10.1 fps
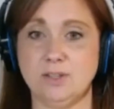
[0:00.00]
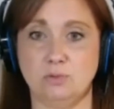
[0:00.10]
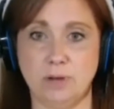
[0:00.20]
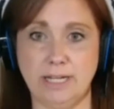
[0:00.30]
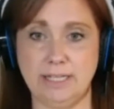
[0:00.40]

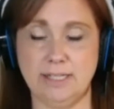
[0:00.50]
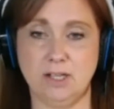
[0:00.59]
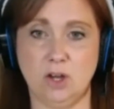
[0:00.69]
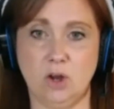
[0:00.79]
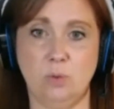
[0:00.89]
ready to
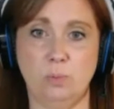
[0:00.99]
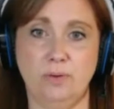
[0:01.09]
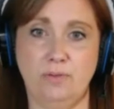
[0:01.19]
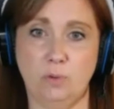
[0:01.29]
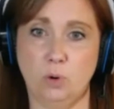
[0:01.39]
go
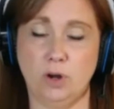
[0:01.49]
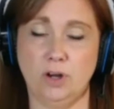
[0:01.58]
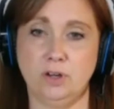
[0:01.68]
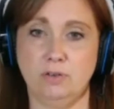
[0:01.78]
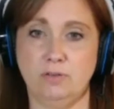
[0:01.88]
before
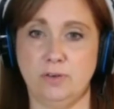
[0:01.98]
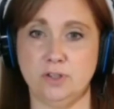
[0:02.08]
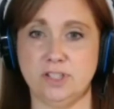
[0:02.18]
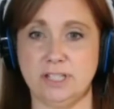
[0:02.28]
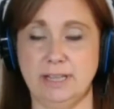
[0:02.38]
your
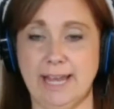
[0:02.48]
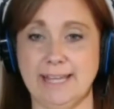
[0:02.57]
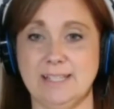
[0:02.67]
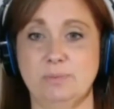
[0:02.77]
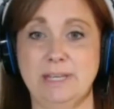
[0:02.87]
first
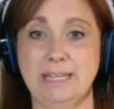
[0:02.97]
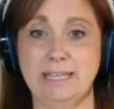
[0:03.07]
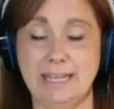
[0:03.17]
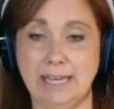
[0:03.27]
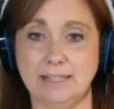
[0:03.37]
class
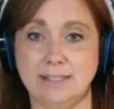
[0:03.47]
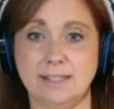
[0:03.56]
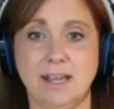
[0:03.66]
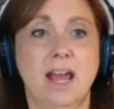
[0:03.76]
begins.